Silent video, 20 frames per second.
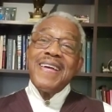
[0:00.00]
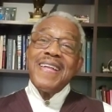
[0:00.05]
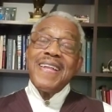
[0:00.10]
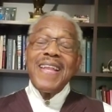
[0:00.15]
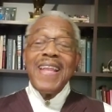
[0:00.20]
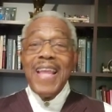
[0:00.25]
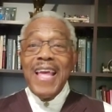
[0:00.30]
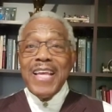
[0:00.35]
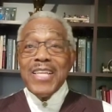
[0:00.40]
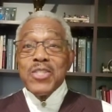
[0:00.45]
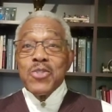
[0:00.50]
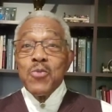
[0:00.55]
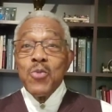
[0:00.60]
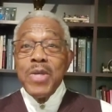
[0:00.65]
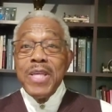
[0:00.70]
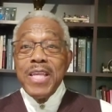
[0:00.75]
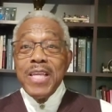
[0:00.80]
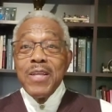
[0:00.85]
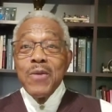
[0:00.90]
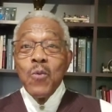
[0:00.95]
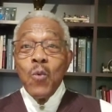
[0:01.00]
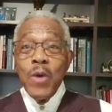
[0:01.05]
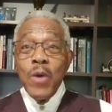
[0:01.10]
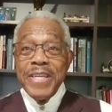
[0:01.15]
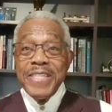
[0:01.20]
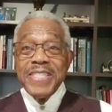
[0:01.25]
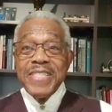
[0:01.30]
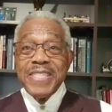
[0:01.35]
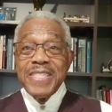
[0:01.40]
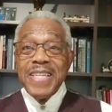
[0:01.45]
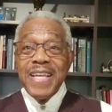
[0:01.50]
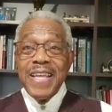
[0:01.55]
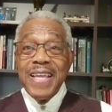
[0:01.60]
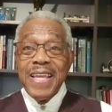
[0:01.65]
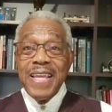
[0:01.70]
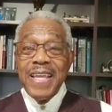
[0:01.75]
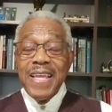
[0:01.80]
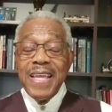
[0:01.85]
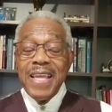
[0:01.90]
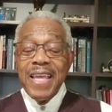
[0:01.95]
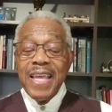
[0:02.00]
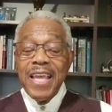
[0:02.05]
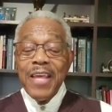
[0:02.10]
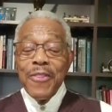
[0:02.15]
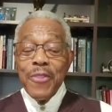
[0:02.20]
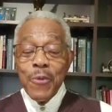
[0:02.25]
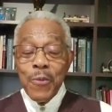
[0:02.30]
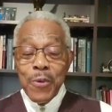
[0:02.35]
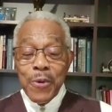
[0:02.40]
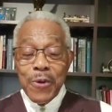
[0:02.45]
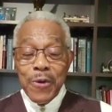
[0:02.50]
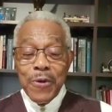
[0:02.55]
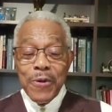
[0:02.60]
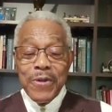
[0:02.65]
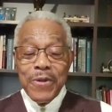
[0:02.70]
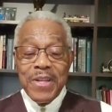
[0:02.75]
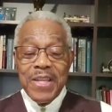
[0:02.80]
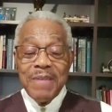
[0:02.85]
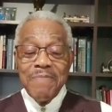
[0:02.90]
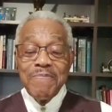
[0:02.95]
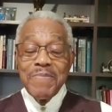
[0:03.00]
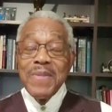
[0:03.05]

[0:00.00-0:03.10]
Last week, Wednesday, in the Word,